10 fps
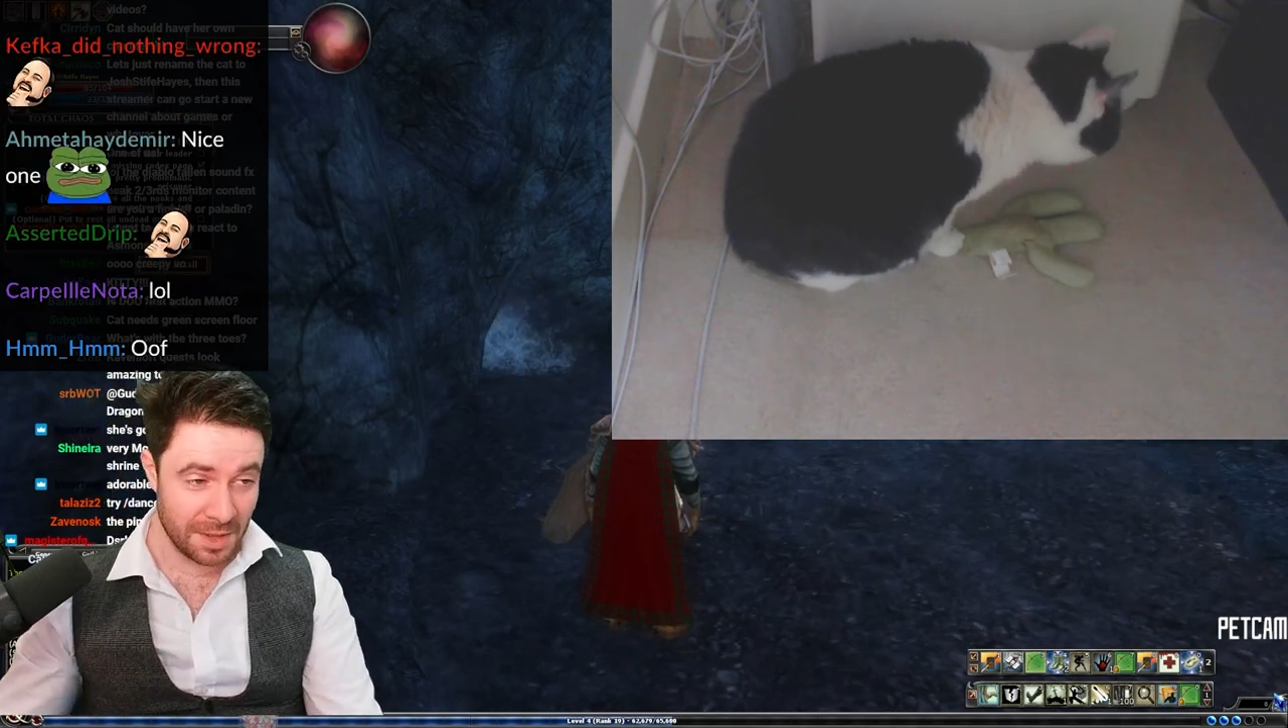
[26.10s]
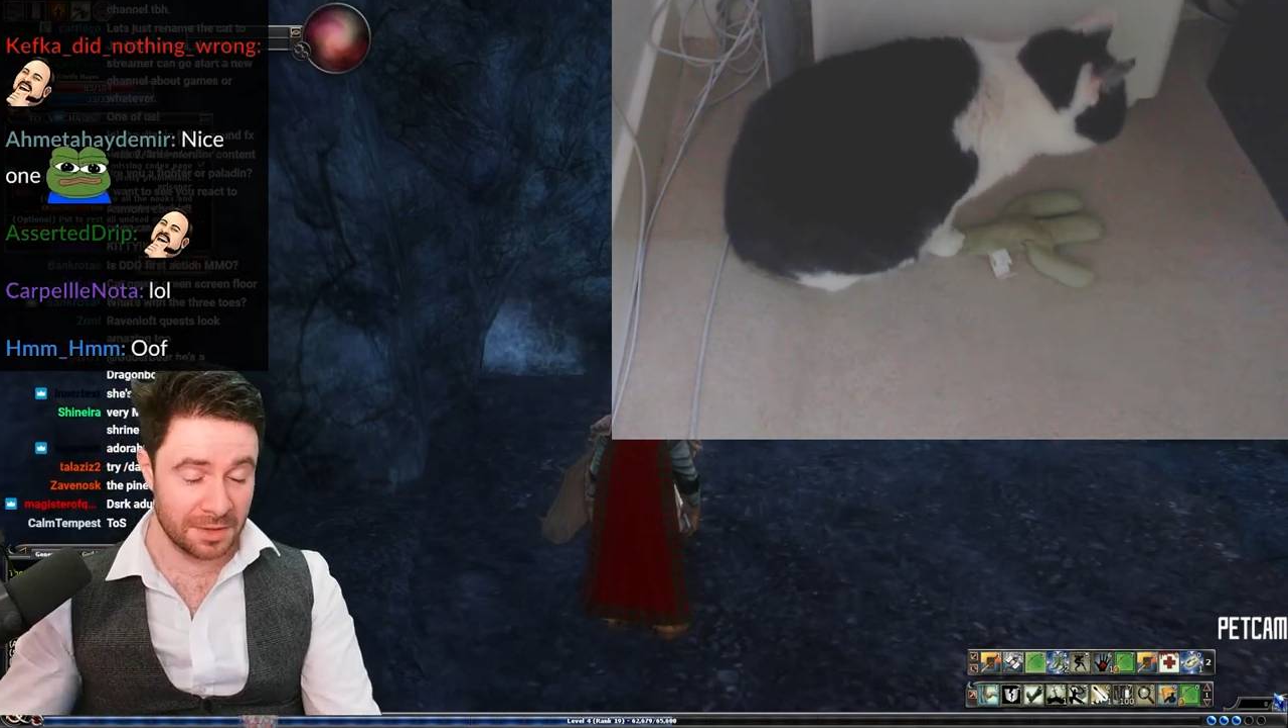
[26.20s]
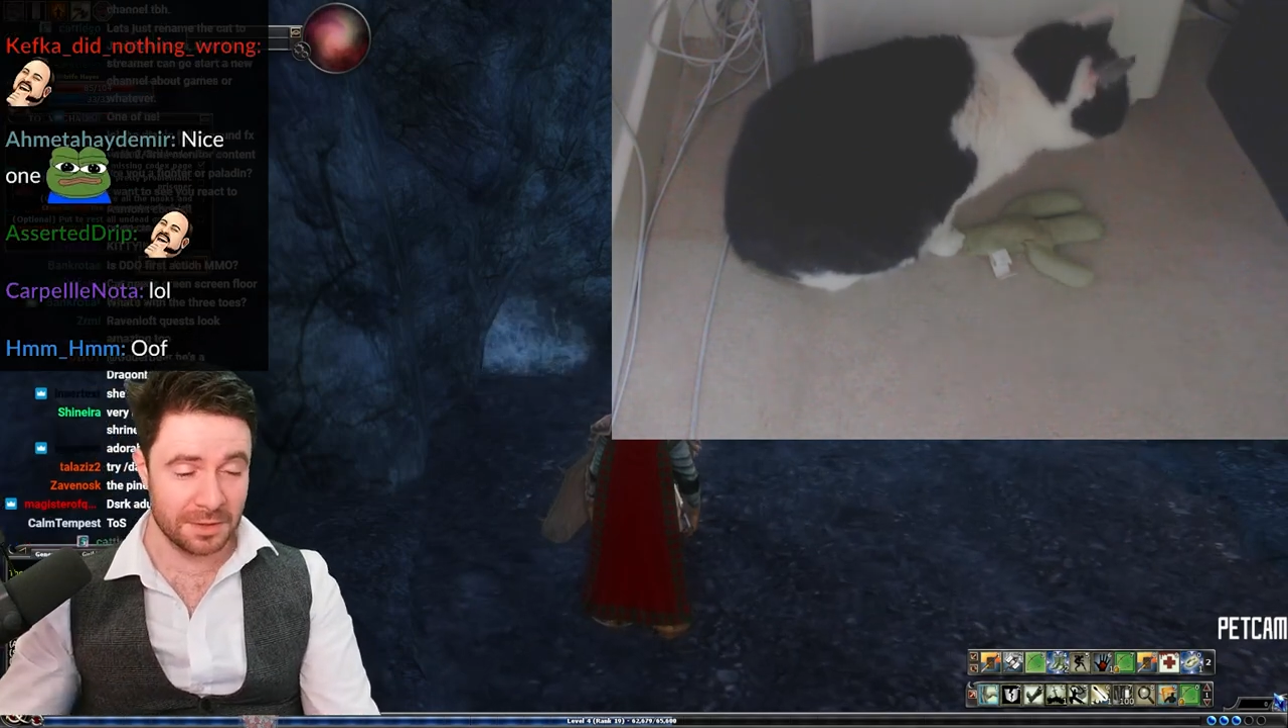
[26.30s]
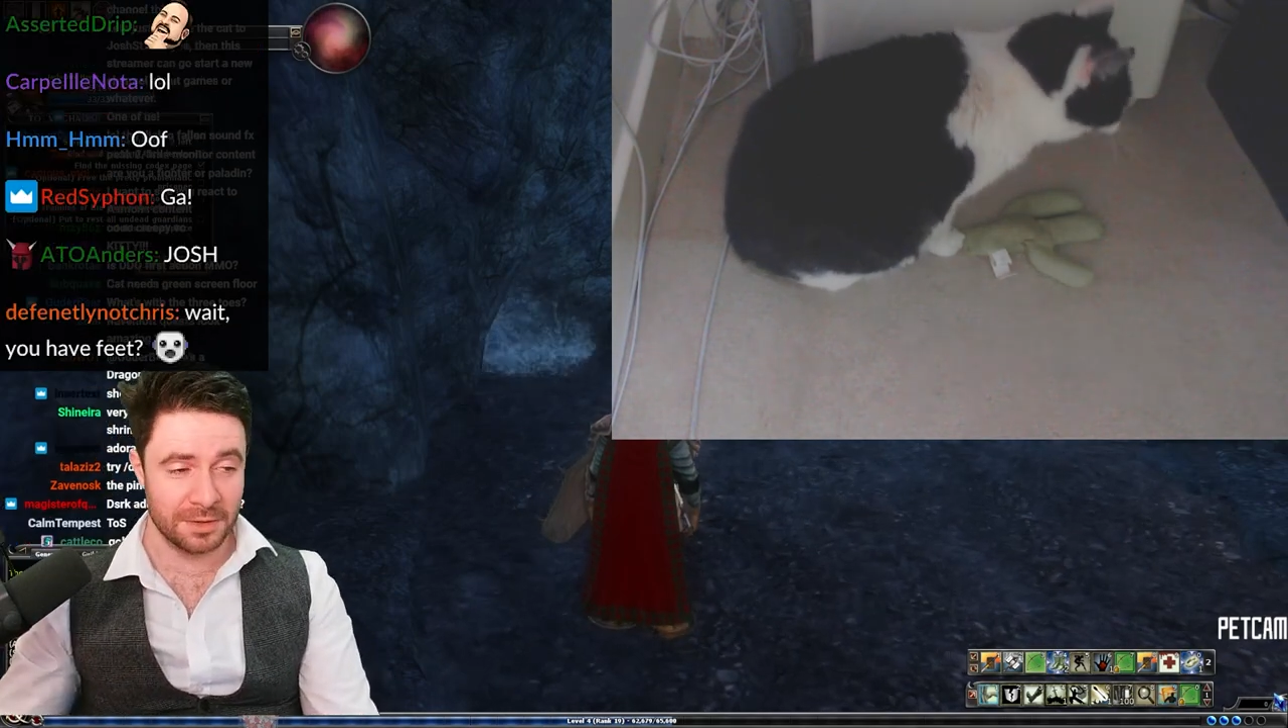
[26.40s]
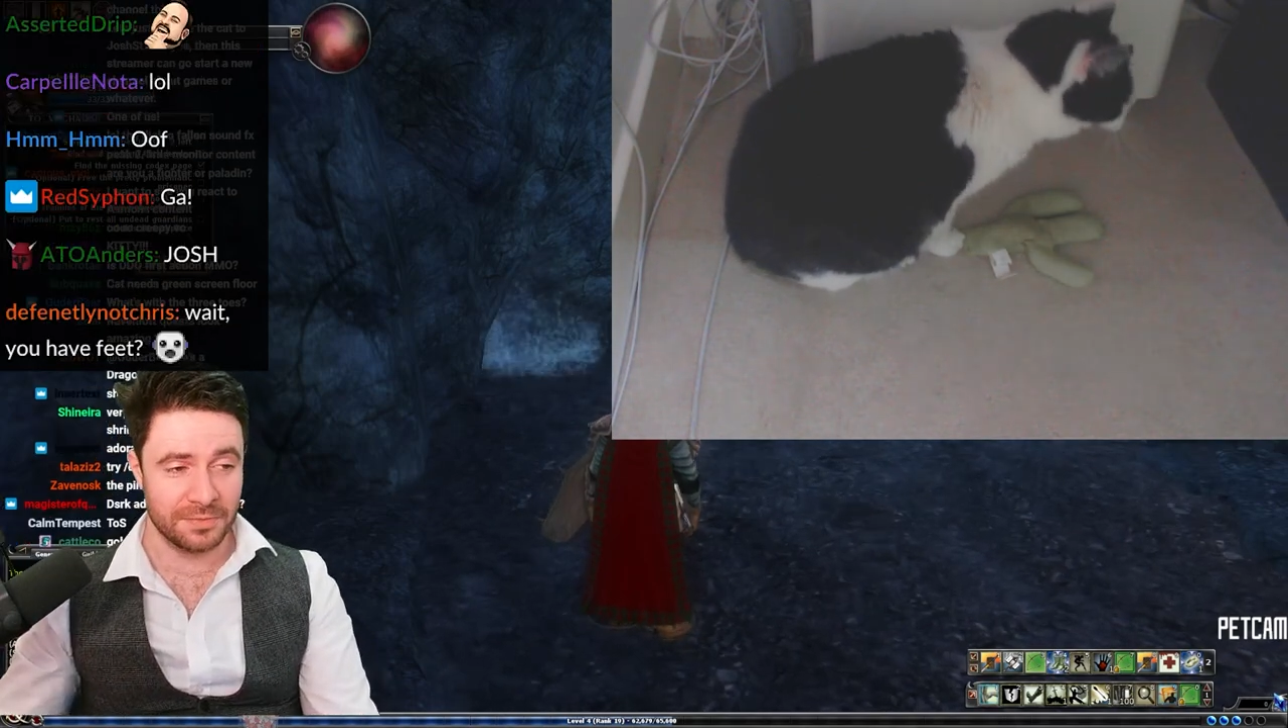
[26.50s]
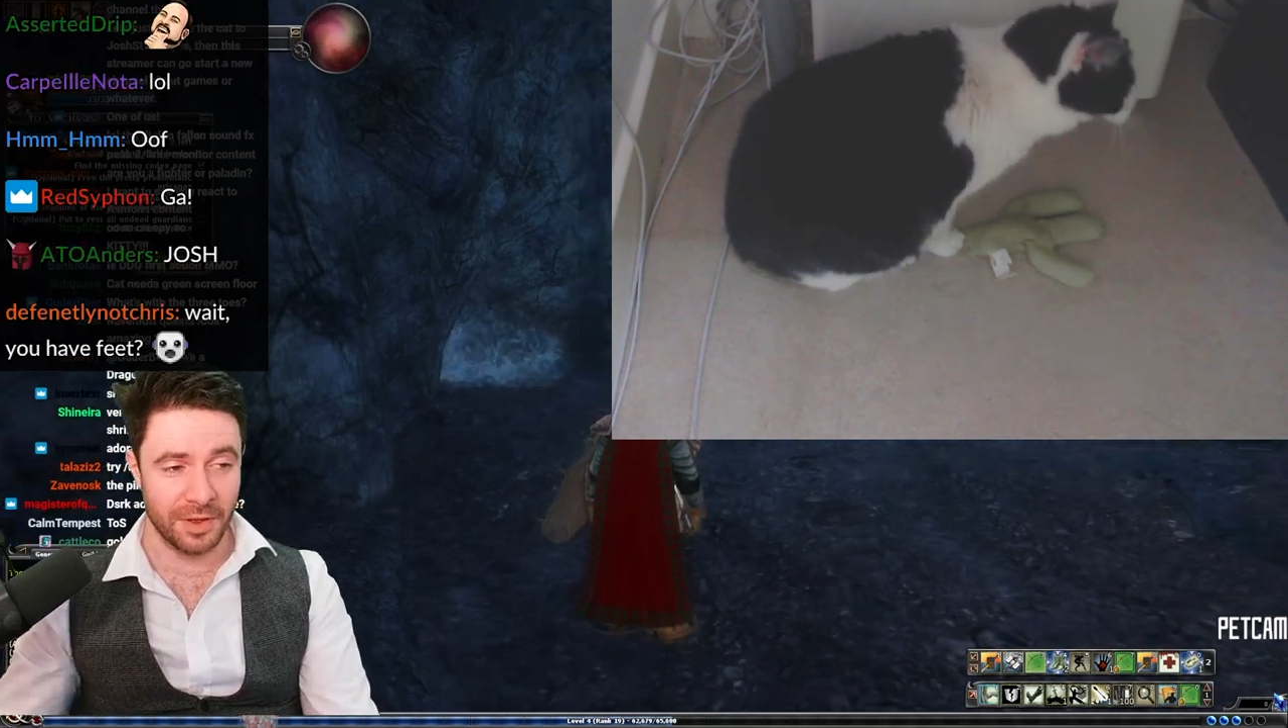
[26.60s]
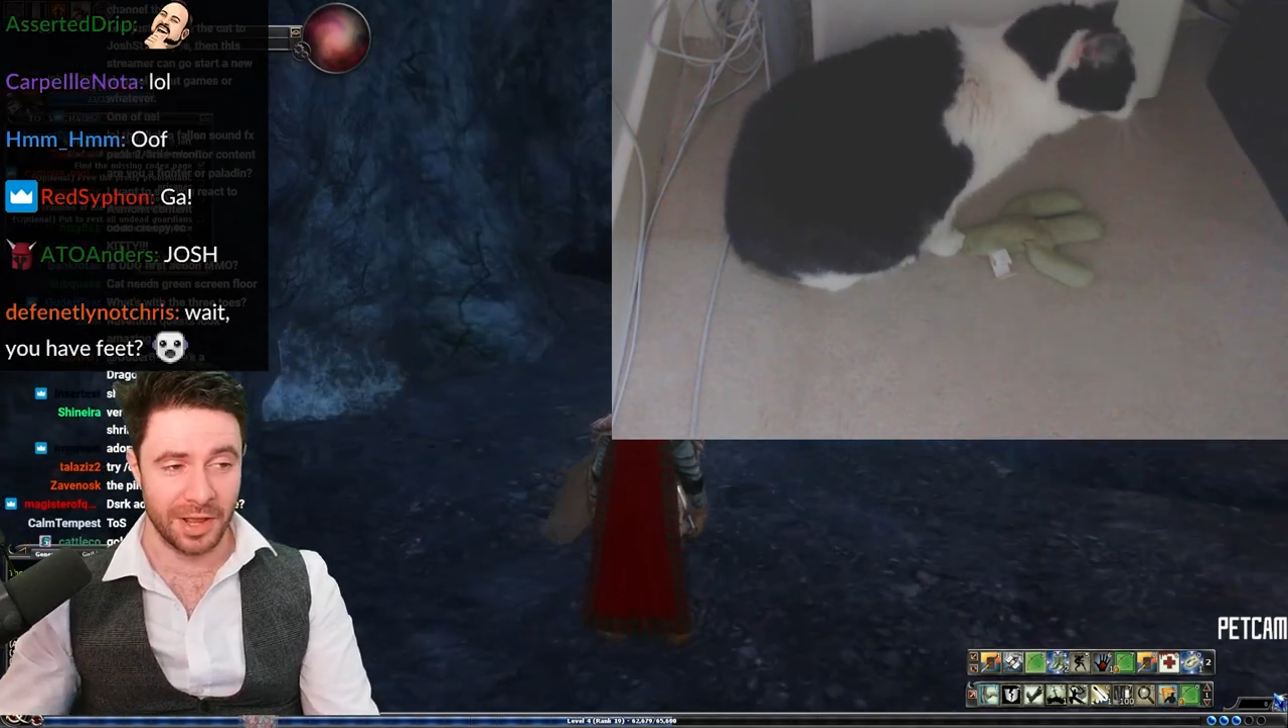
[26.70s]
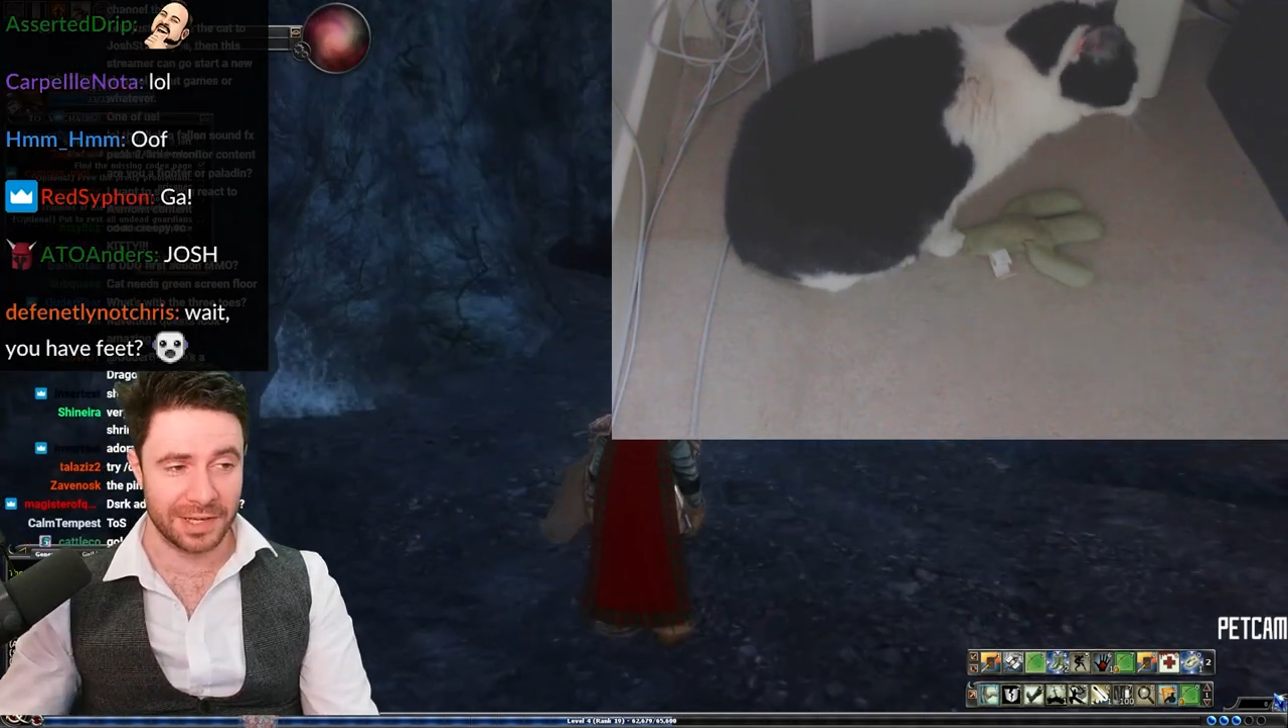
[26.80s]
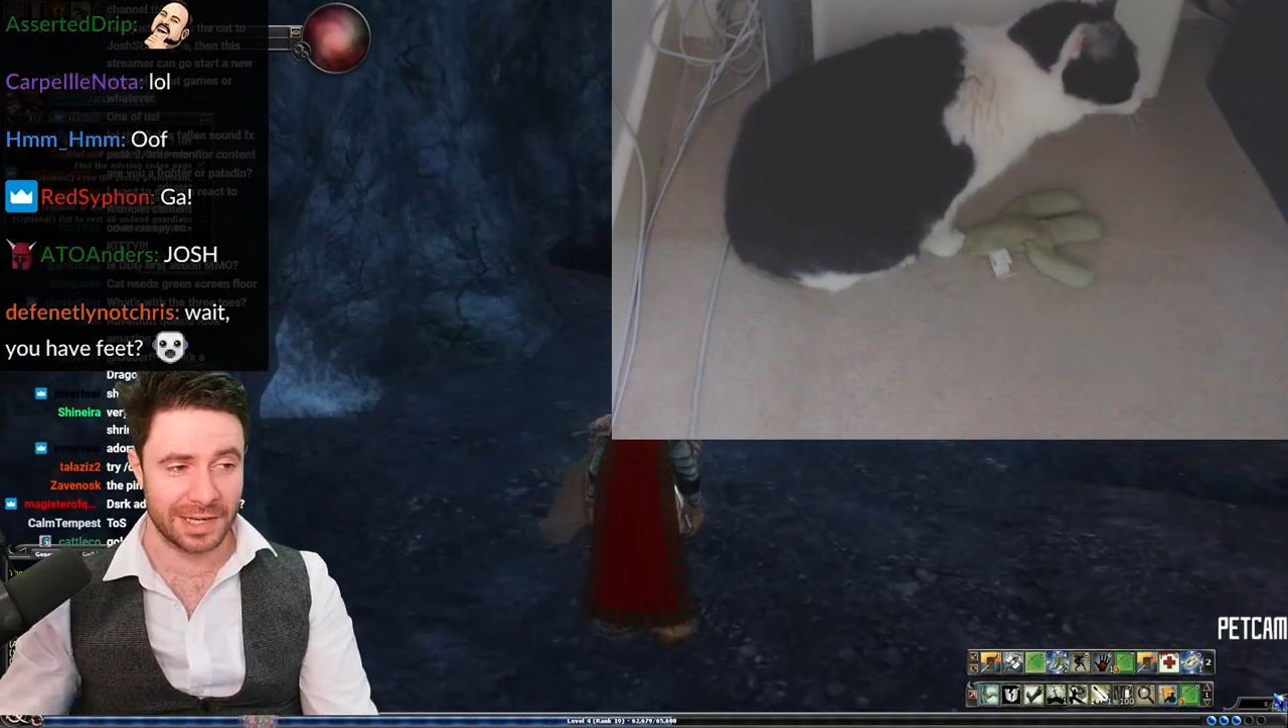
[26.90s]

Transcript: Oh, fine.